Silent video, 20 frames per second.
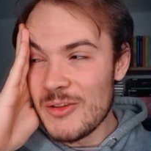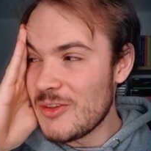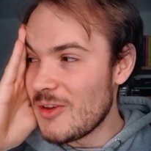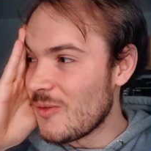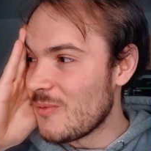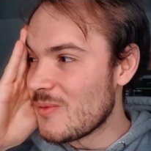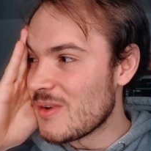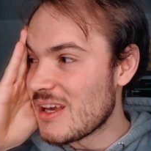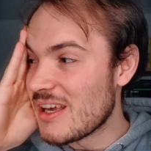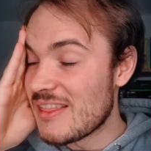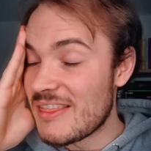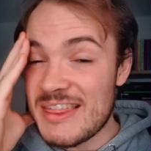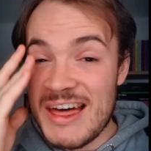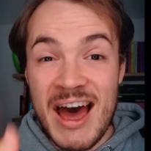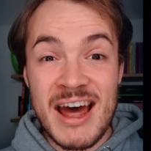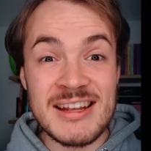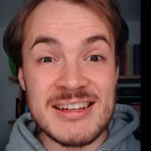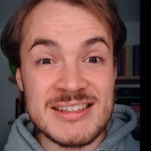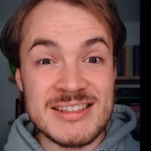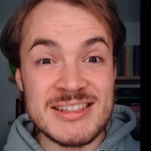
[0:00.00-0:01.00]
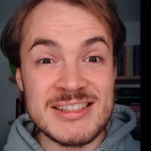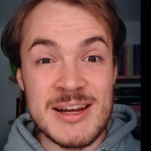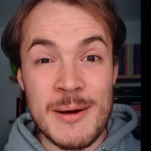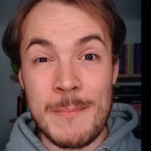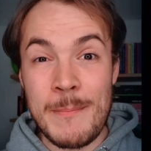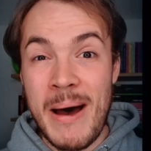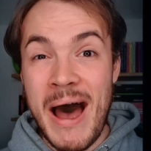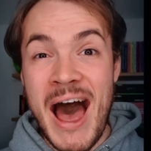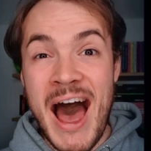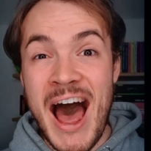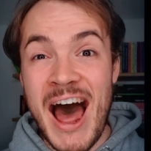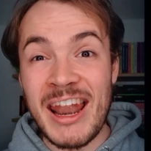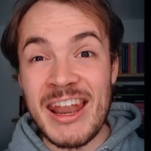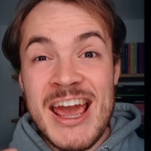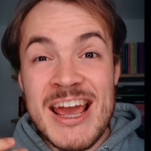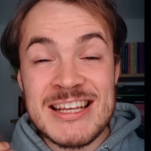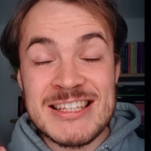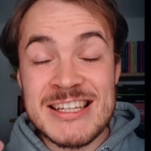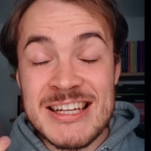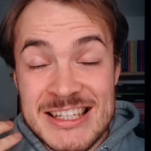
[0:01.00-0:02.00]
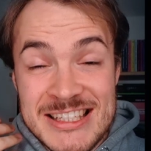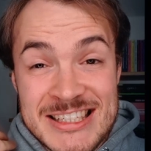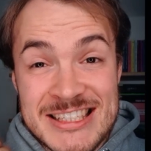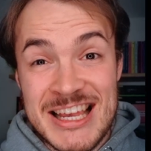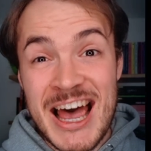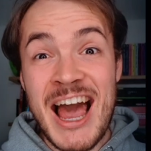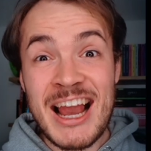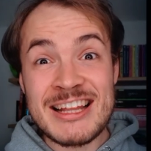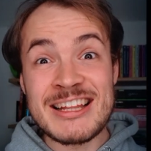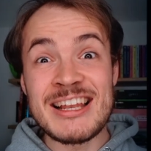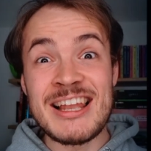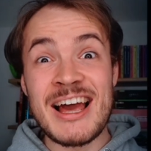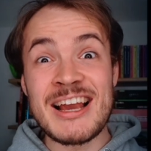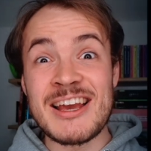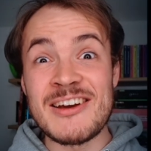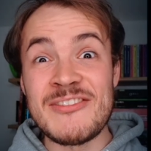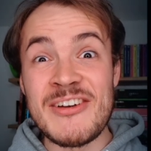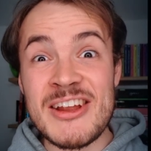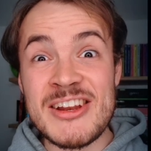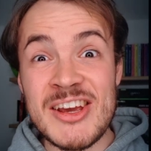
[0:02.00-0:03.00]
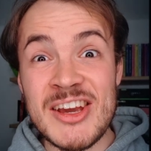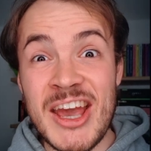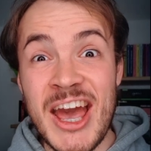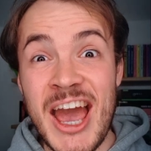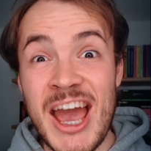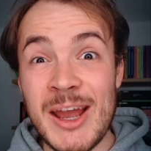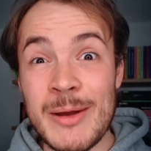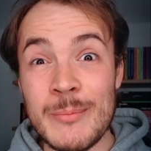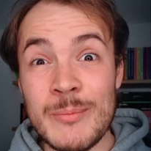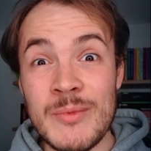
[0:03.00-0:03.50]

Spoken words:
on me that Japan is exactly like a video game.